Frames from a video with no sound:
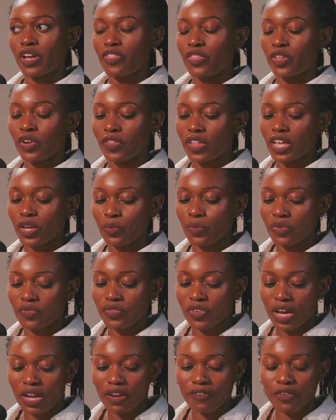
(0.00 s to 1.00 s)
and they're like,
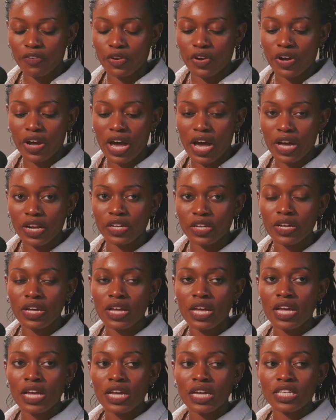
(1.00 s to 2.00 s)
we've got to figure out how to
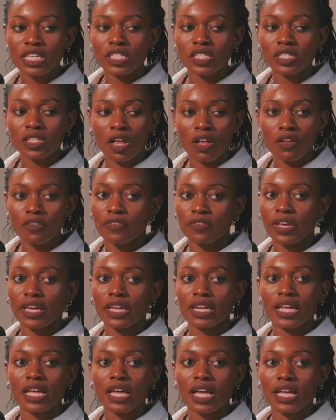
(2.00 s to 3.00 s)
solve
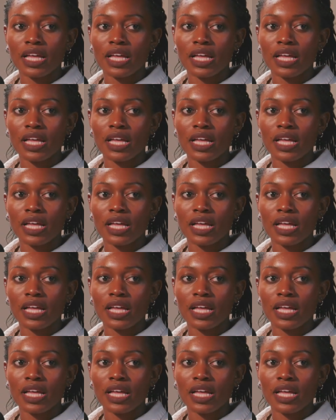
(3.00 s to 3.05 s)
it.